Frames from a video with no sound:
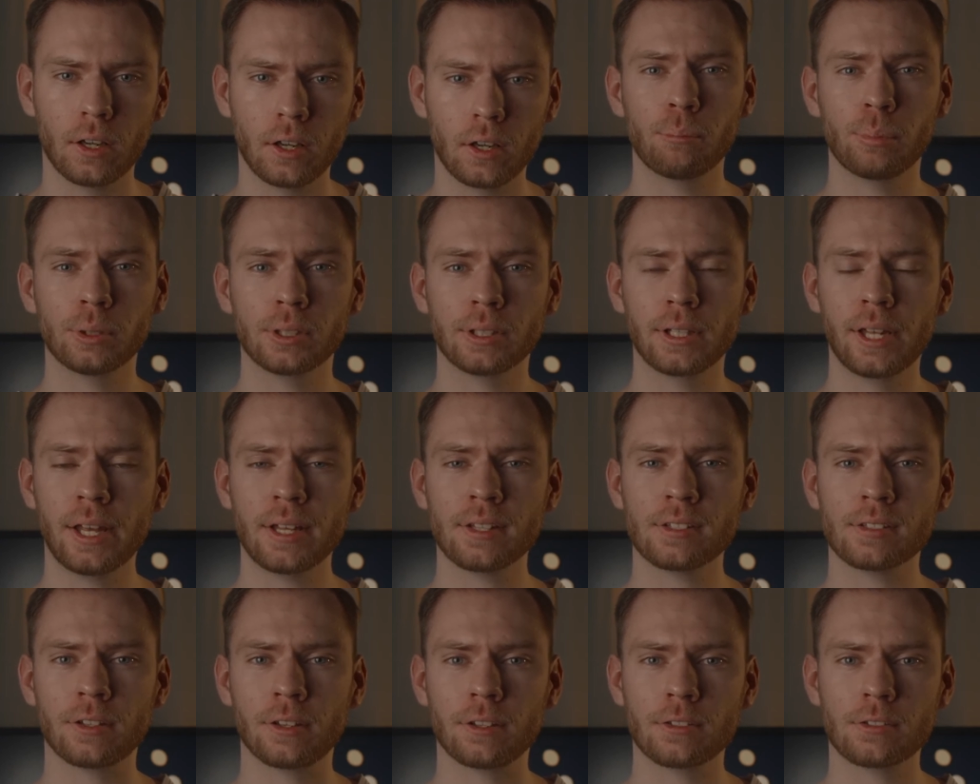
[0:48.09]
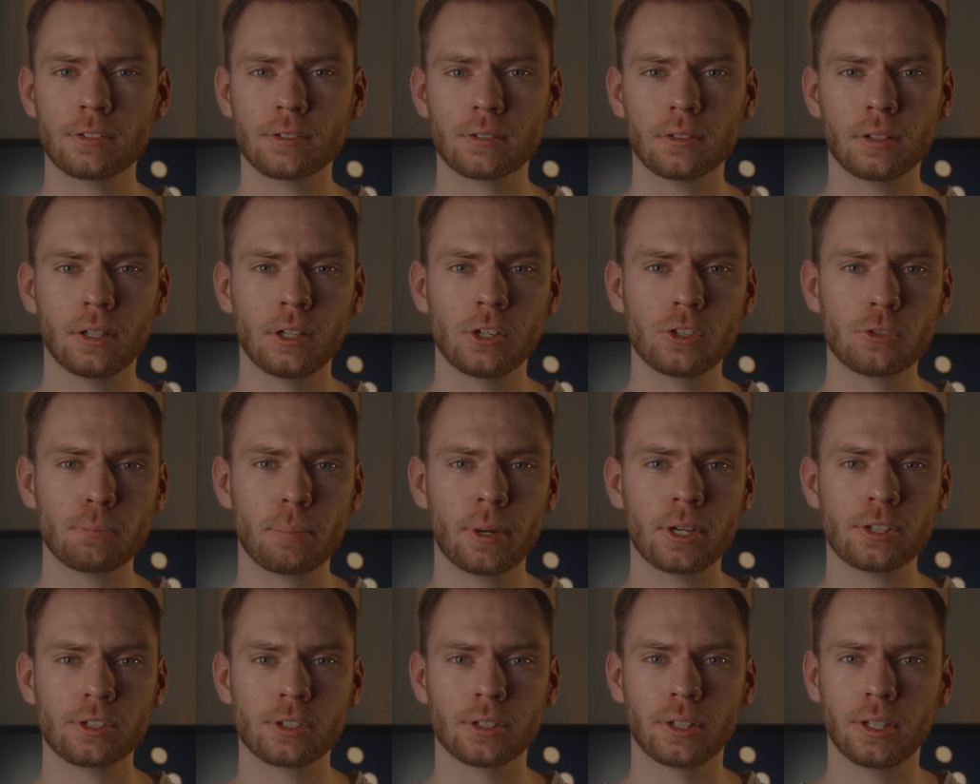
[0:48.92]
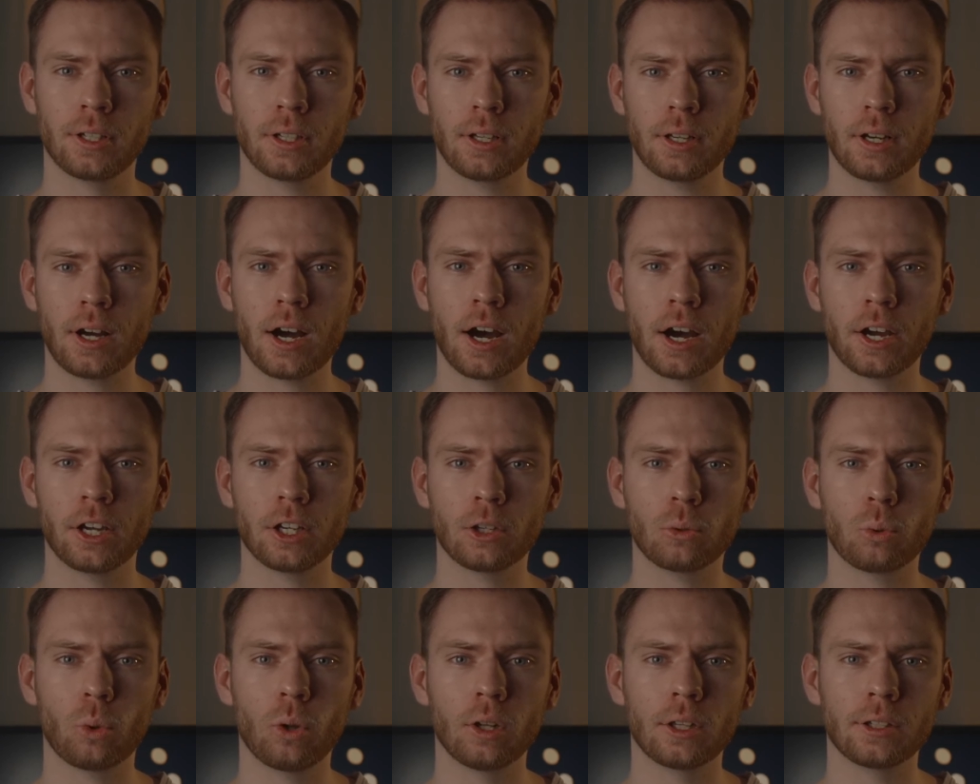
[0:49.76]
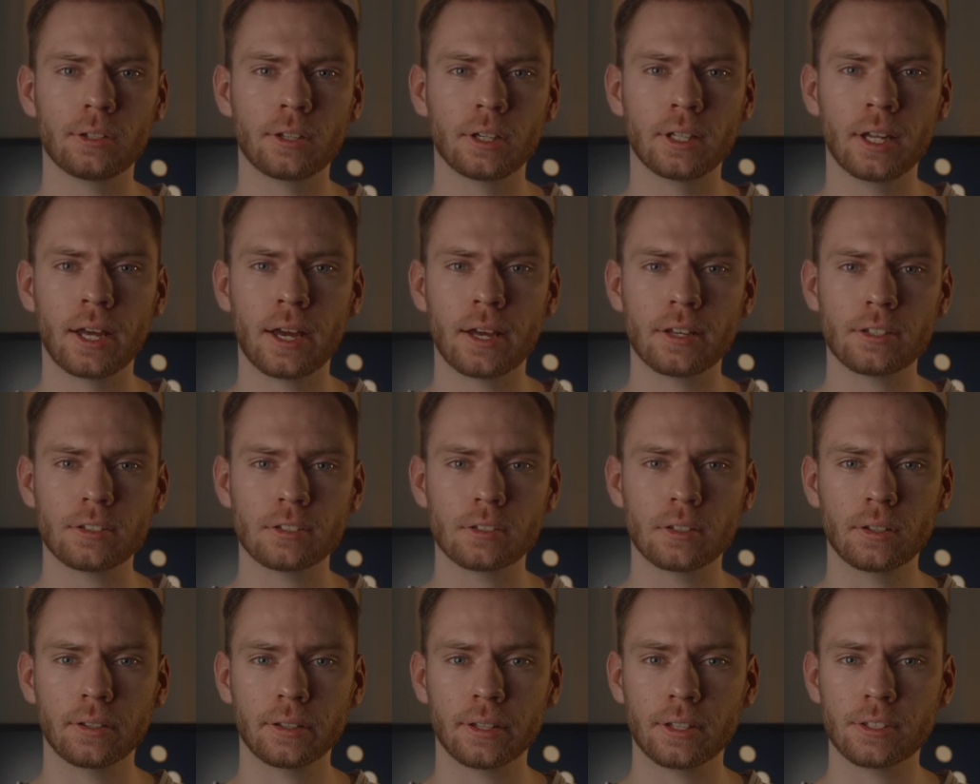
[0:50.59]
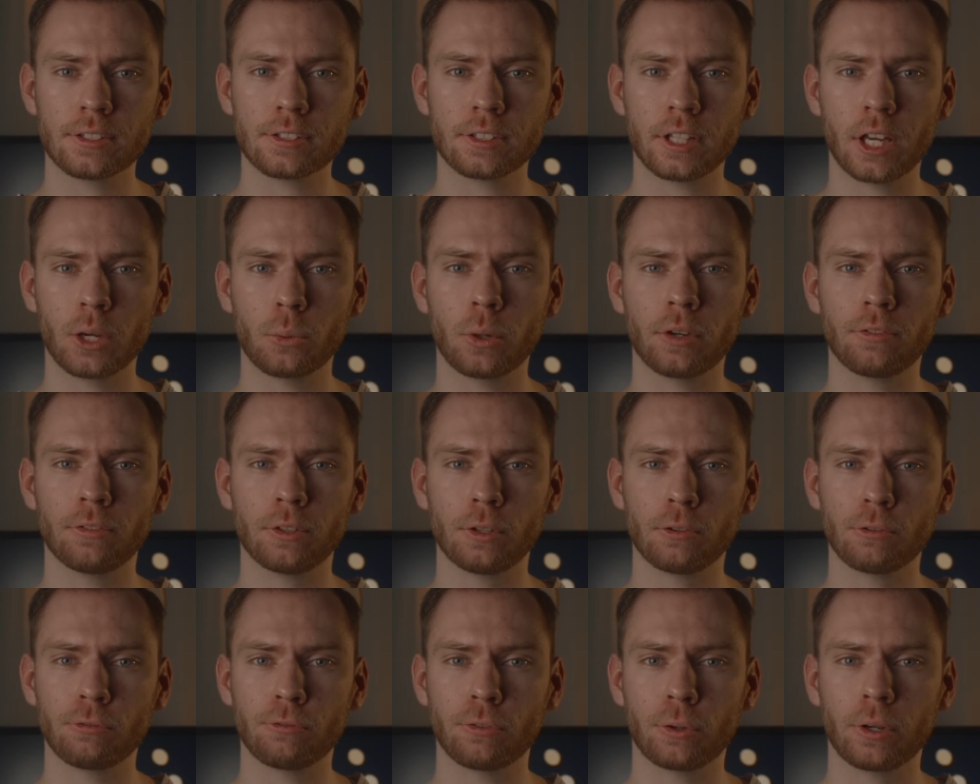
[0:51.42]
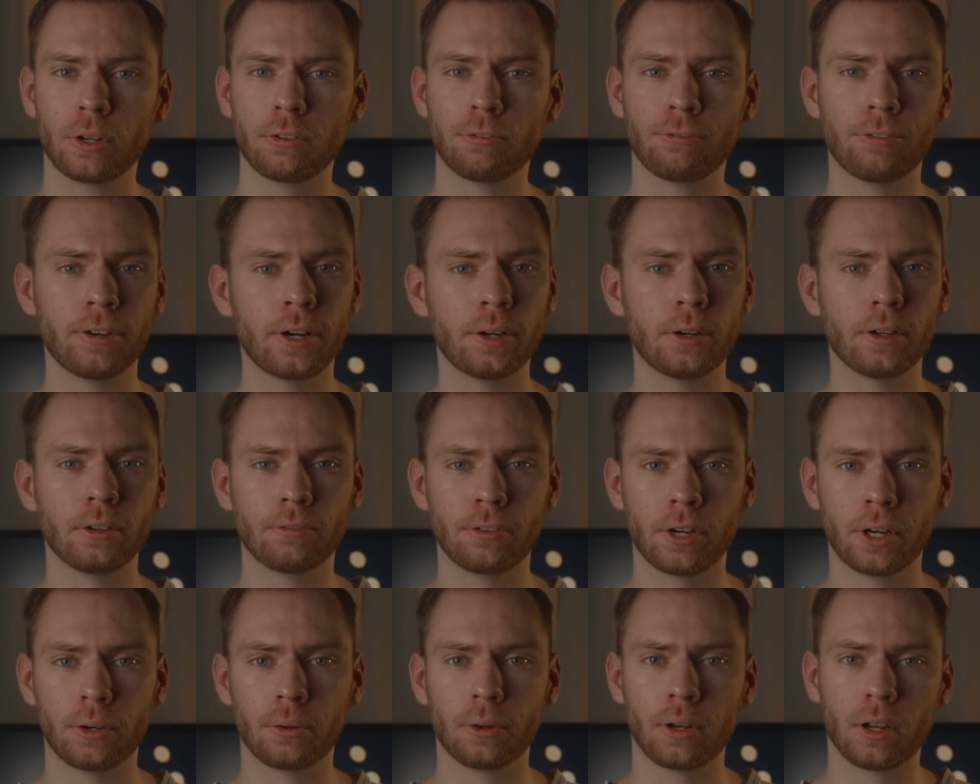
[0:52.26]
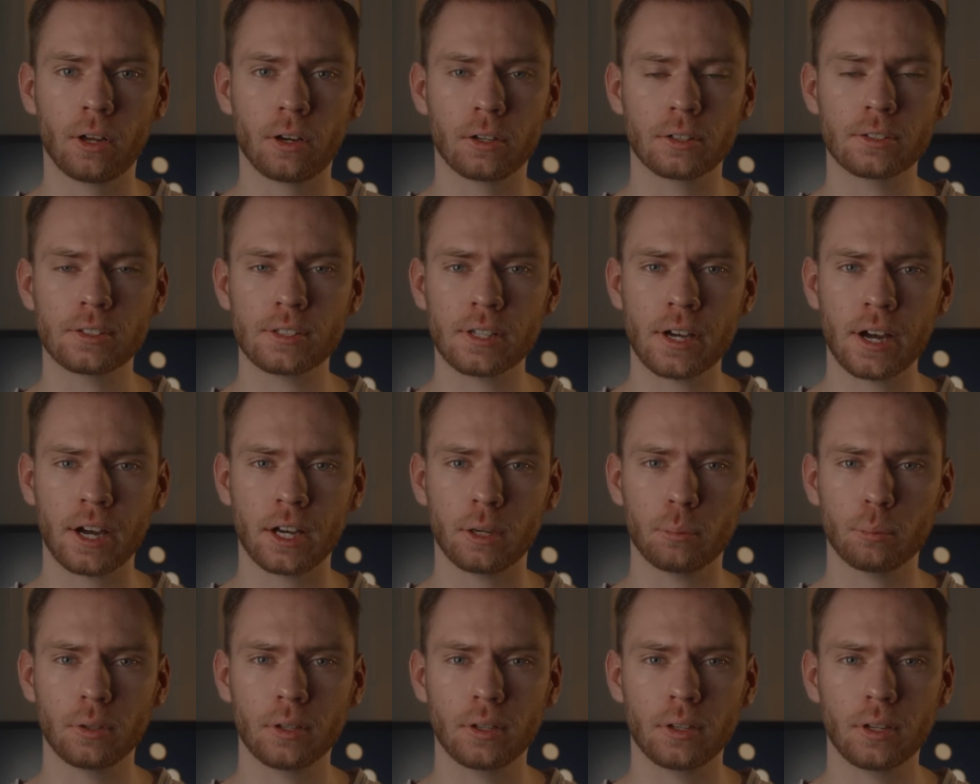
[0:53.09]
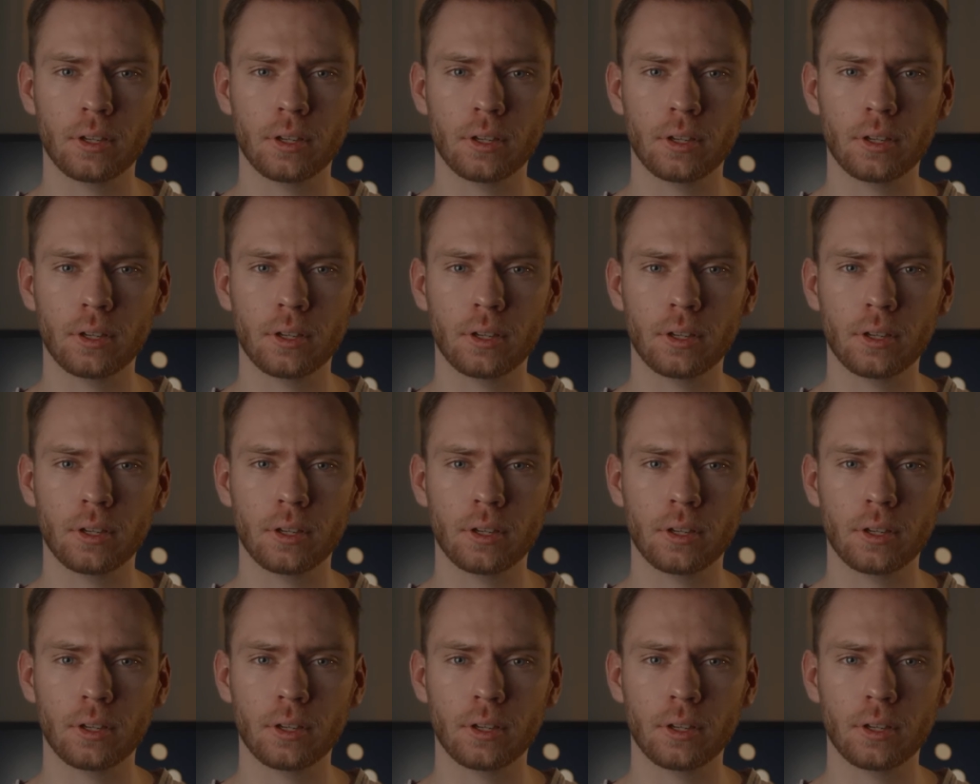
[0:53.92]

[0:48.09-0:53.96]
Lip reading: But lenses, and especially high quality glass, can stay with you for a very, very long time.